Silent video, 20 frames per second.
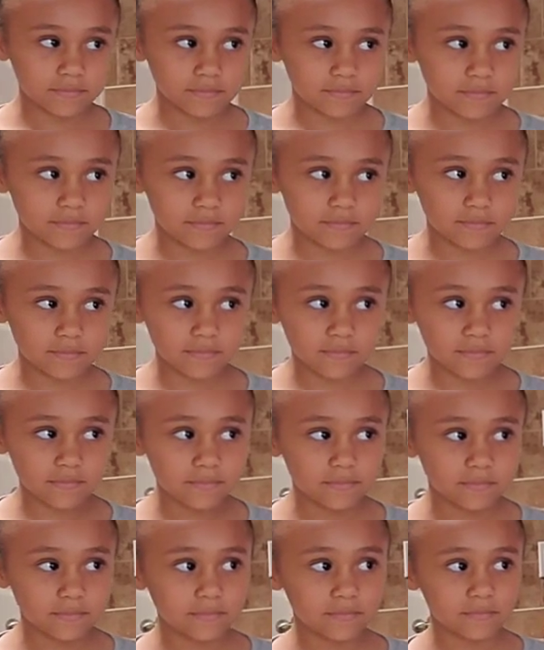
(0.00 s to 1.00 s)

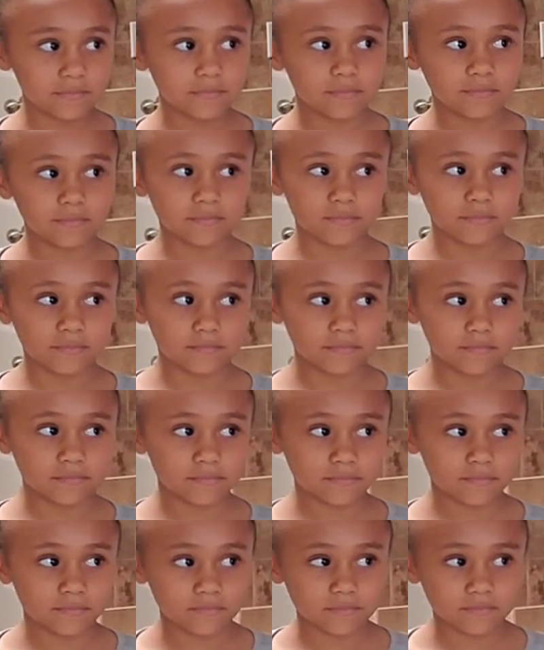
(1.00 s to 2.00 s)

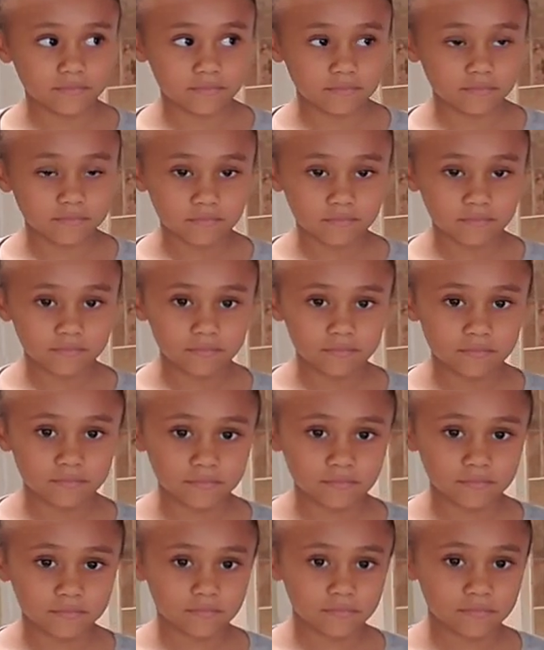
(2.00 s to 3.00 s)

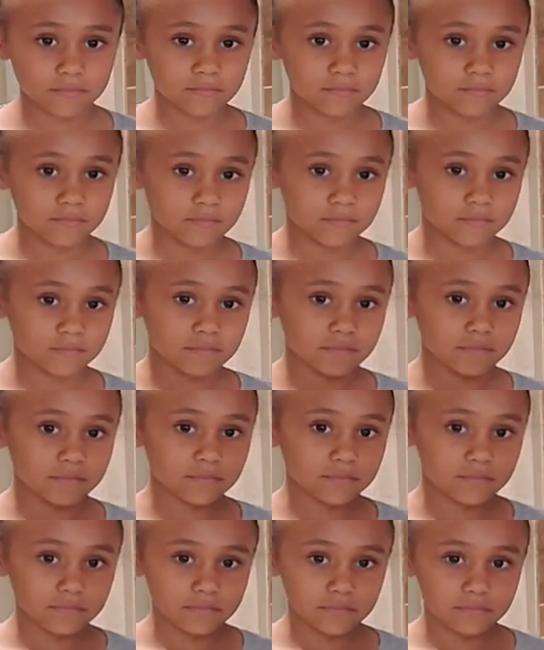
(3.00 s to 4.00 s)

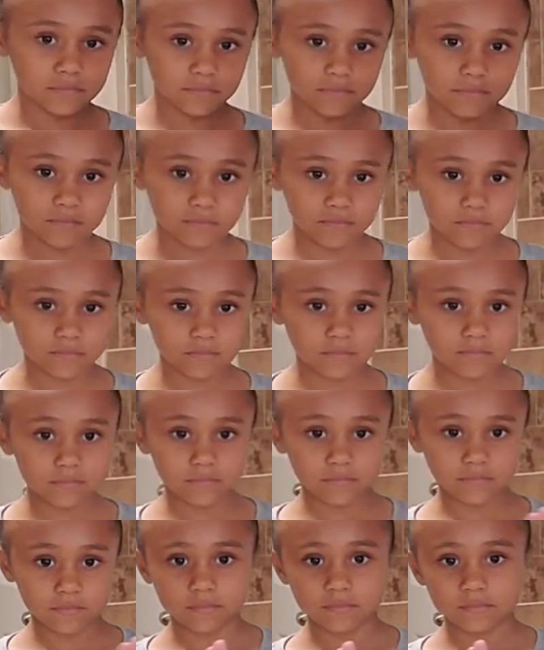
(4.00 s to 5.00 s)

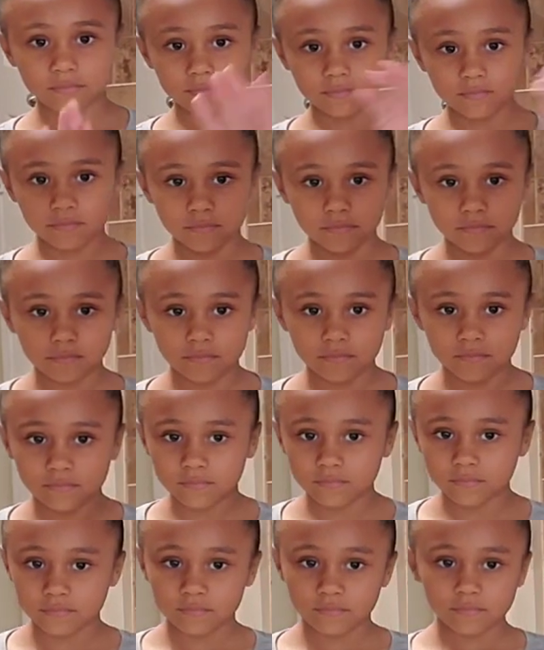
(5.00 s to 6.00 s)

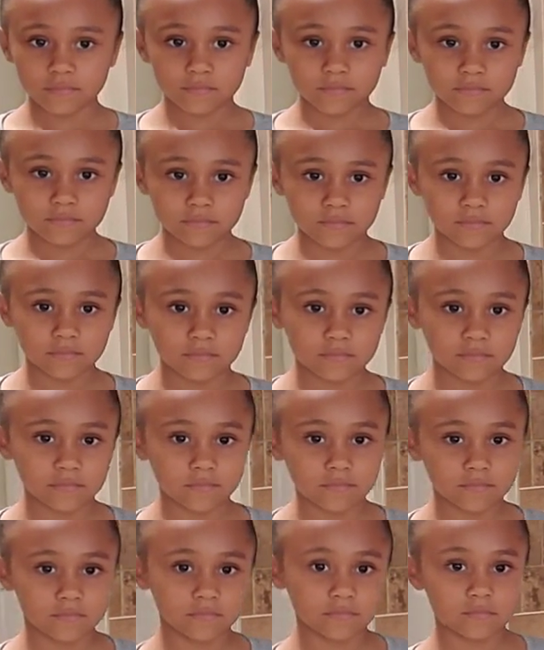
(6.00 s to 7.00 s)

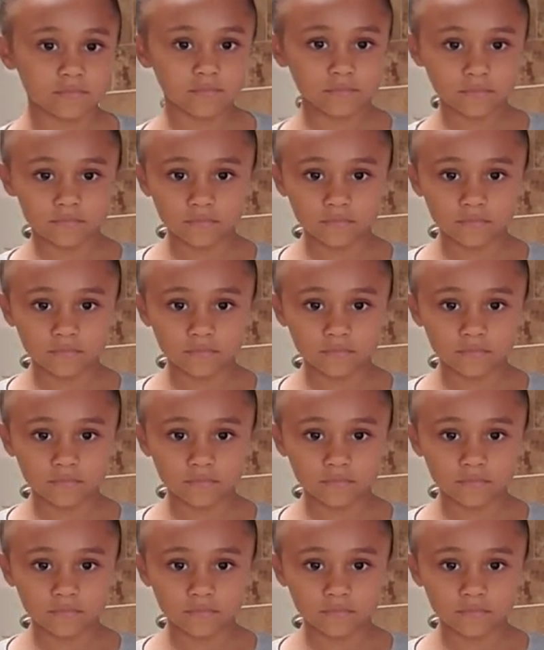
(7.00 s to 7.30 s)
No words are spoken by the person on screen.